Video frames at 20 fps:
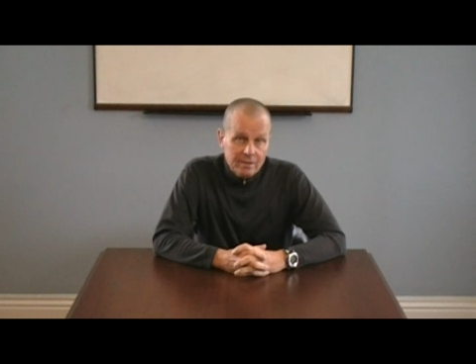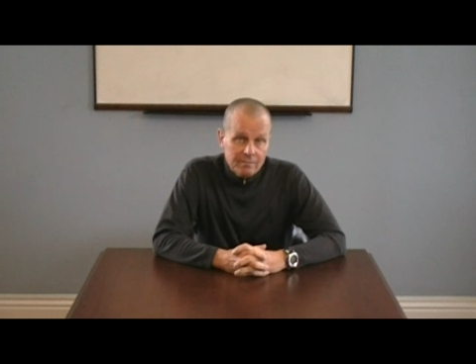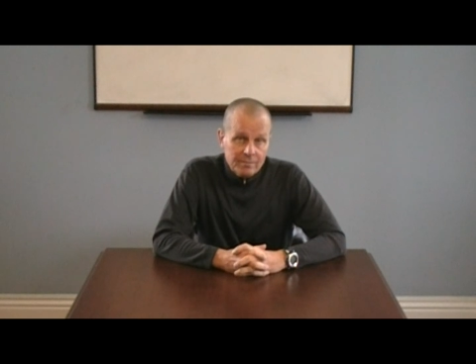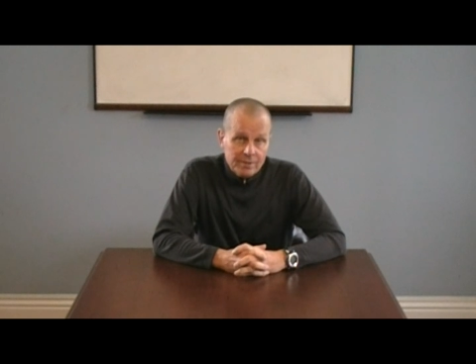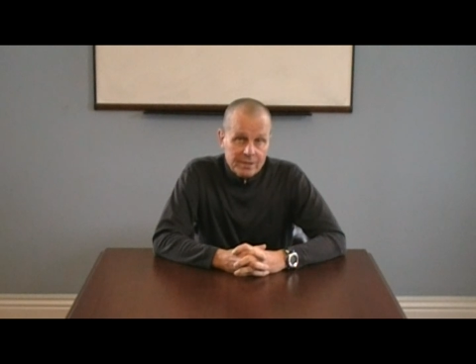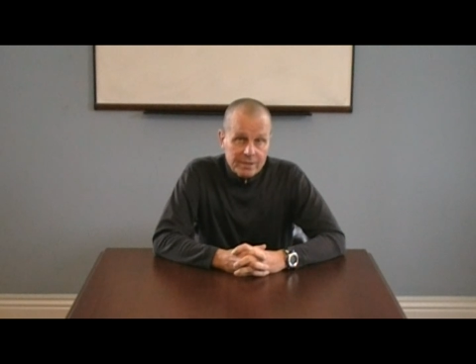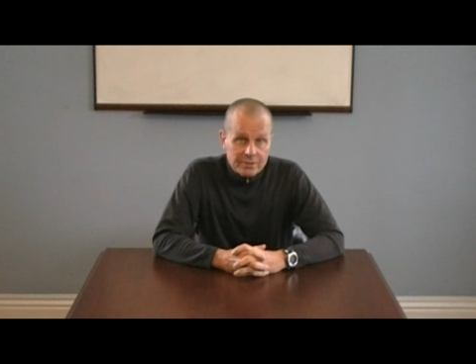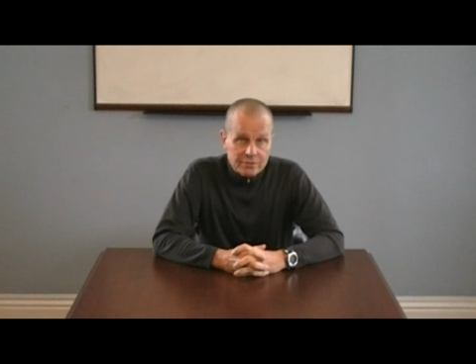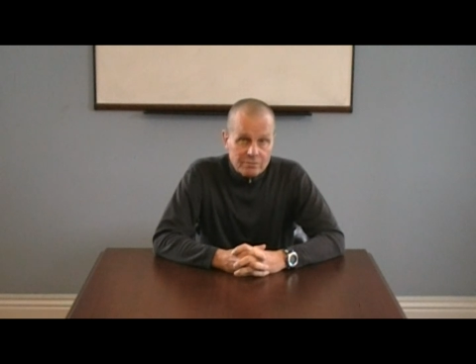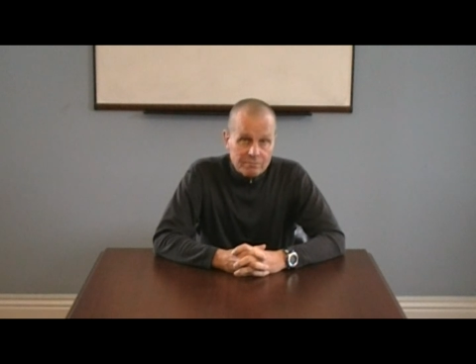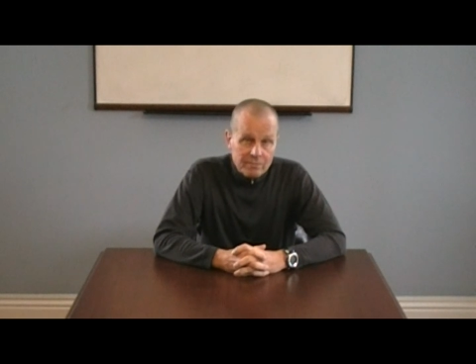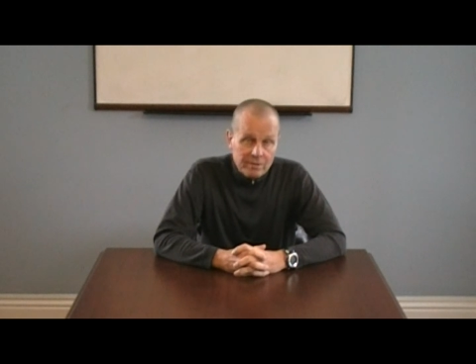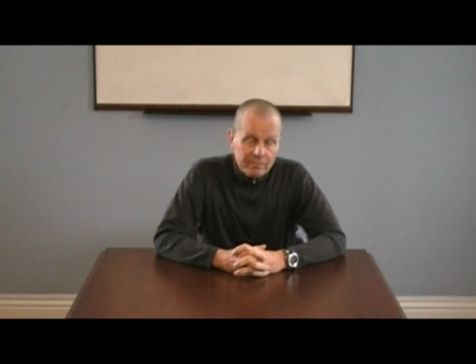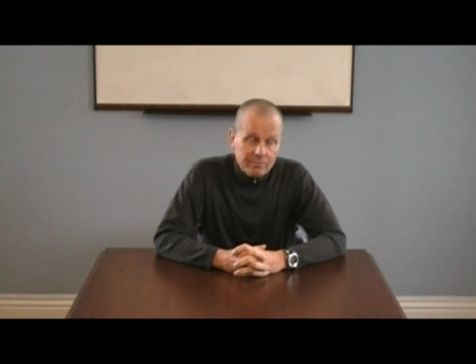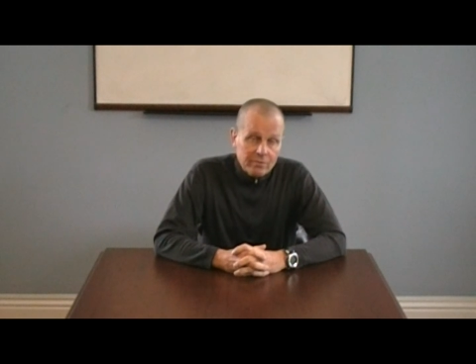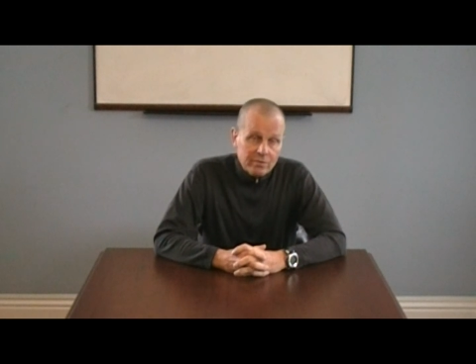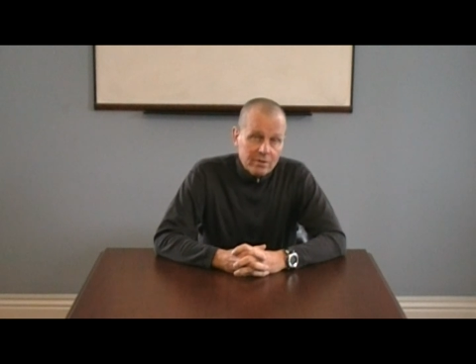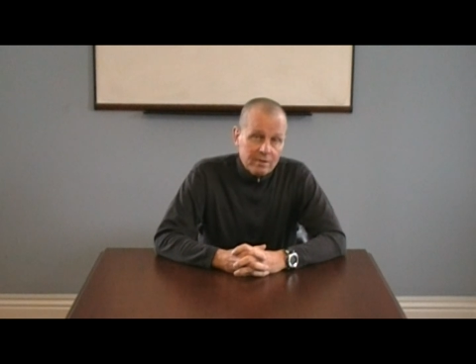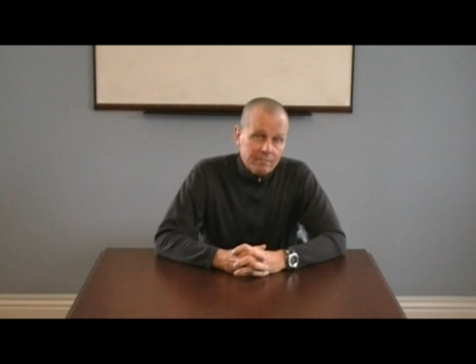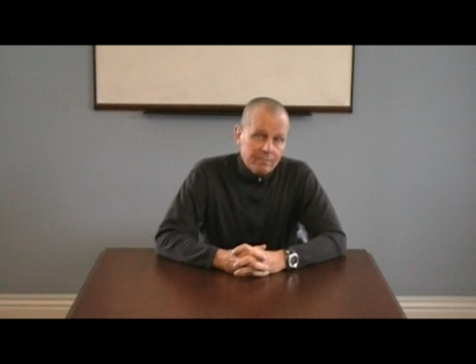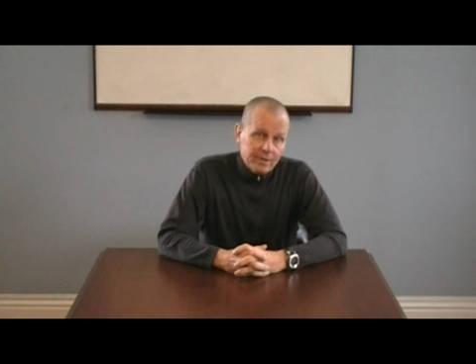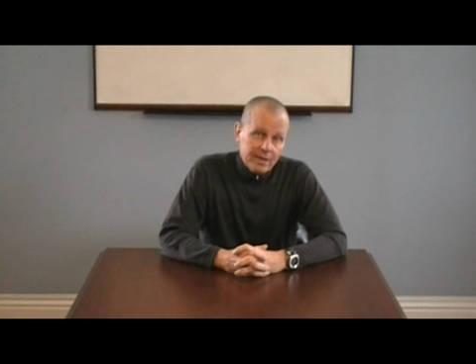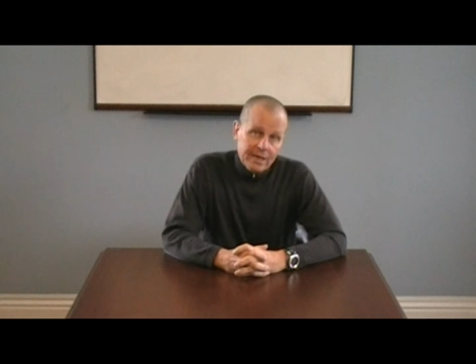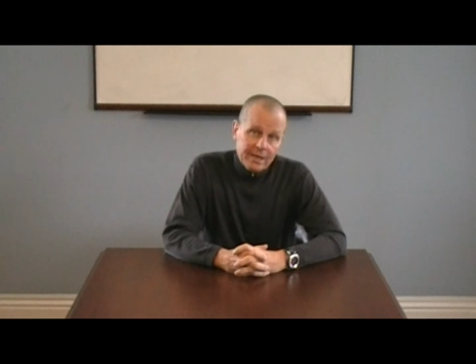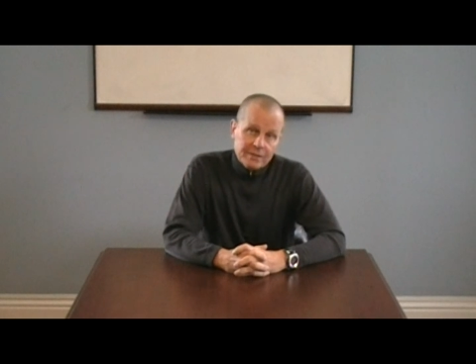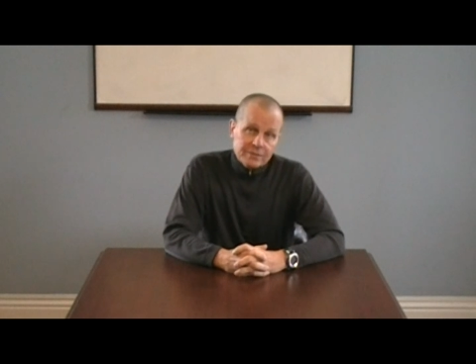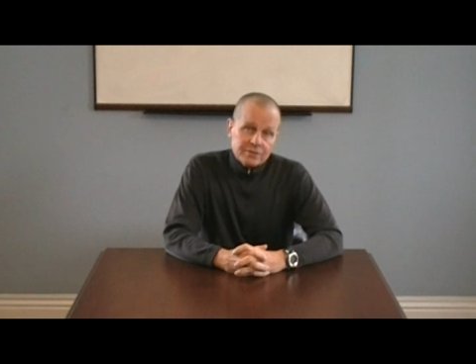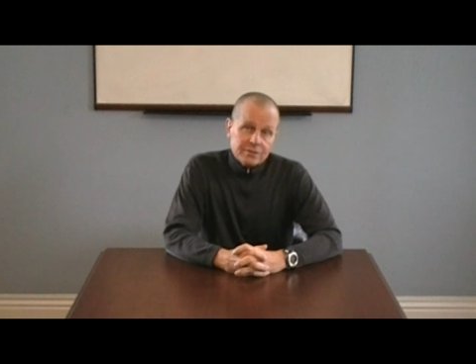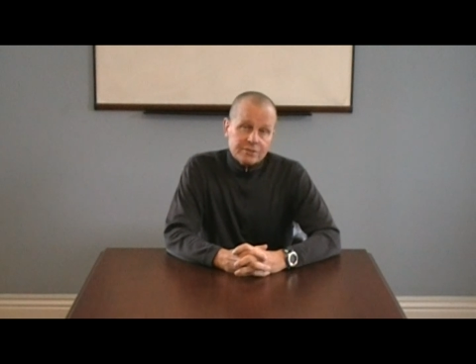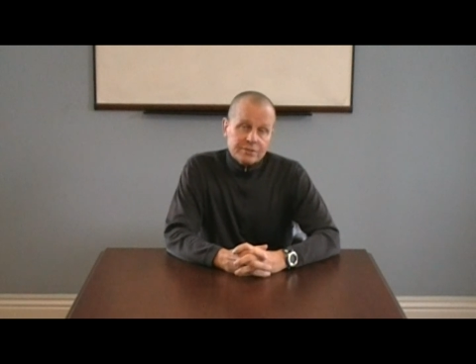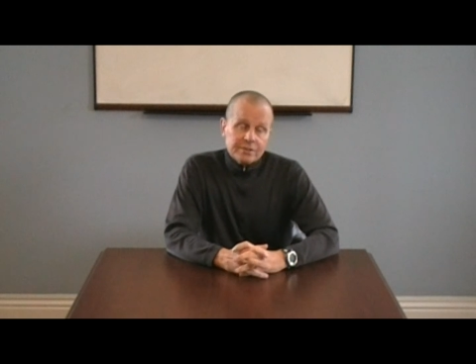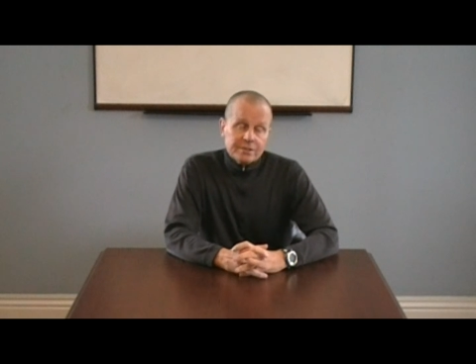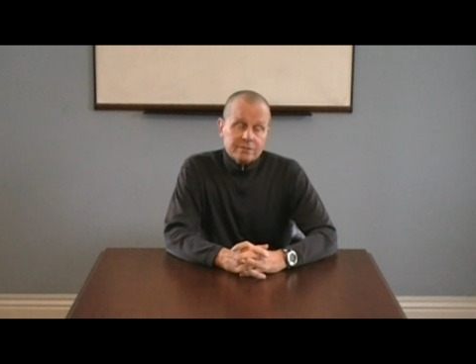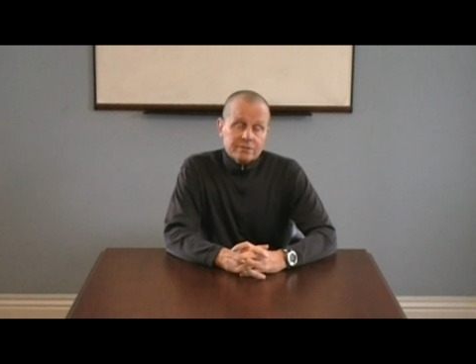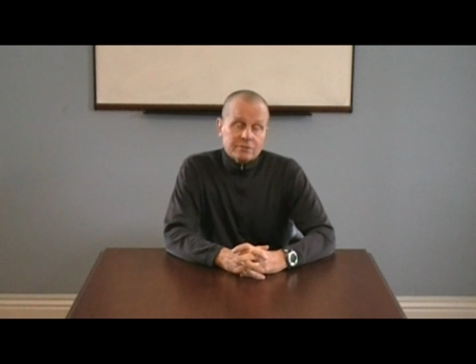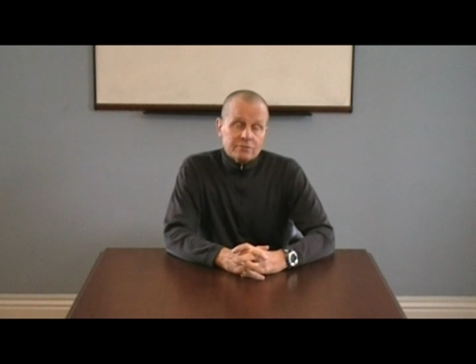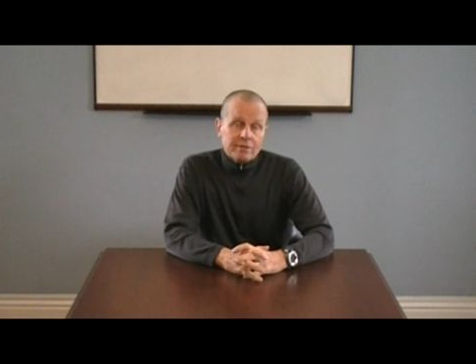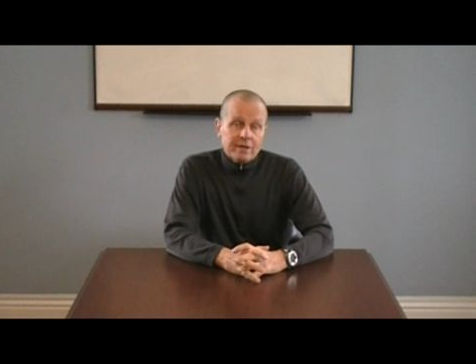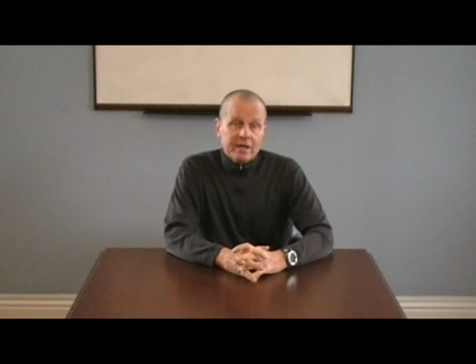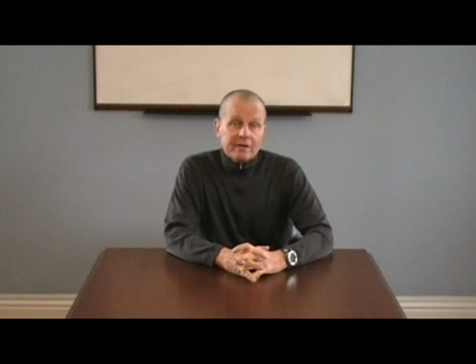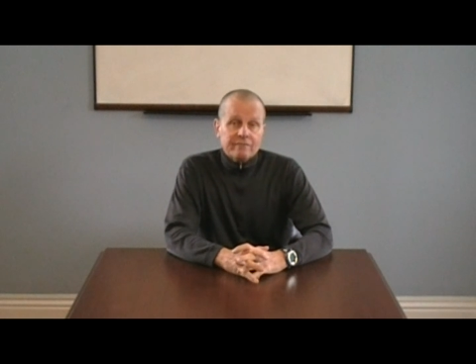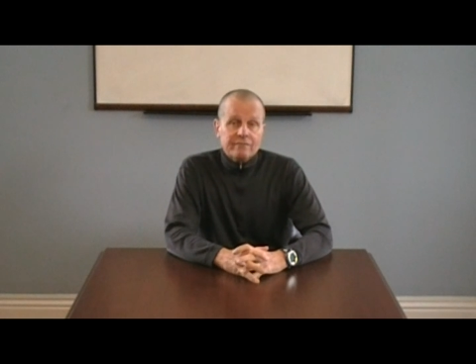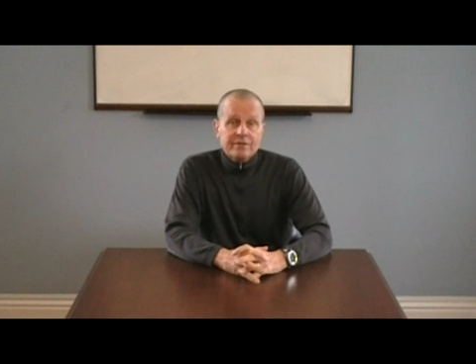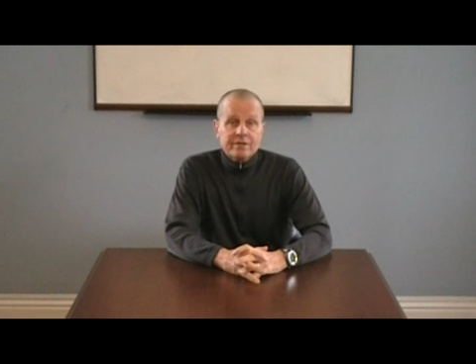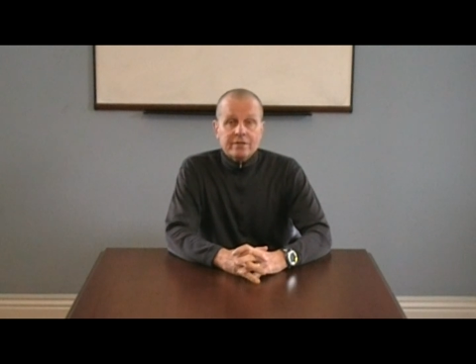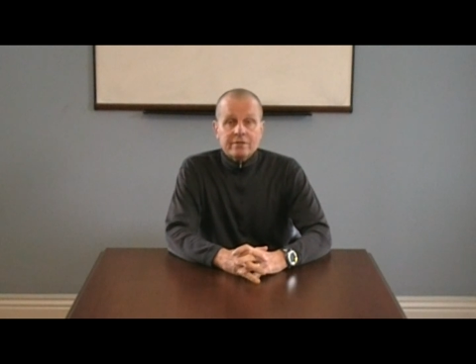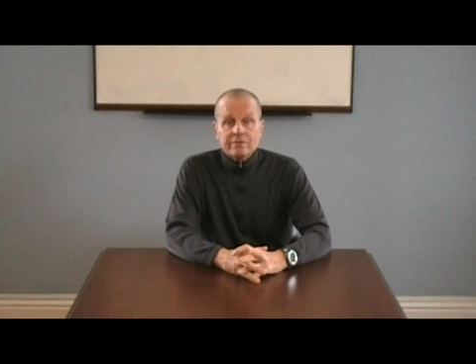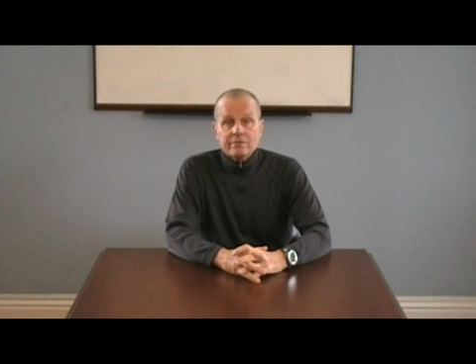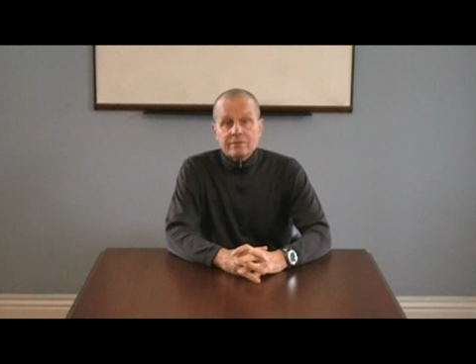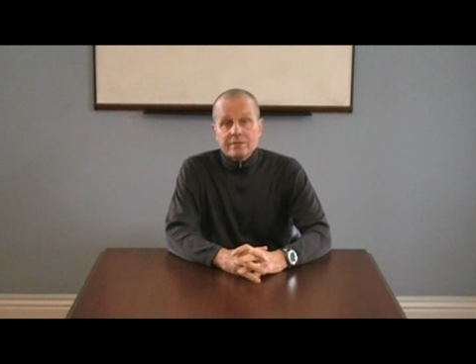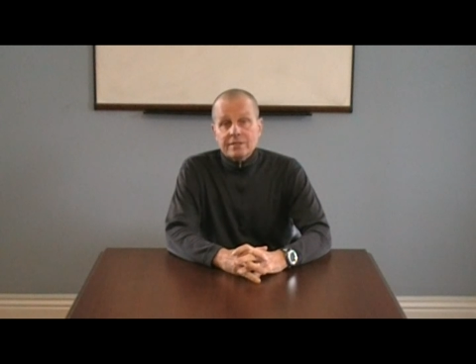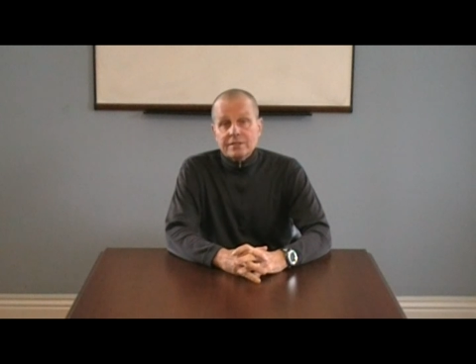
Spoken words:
Because remember, a bike is a single track vehicle.